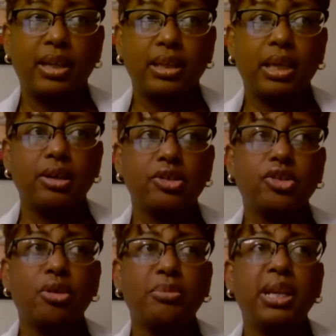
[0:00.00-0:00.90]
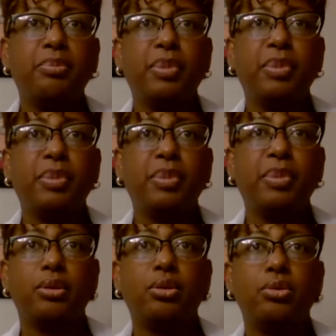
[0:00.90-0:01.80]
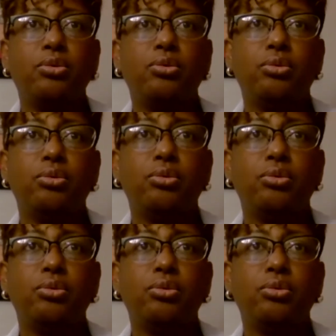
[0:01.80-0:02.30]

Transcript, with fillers: There are so many people who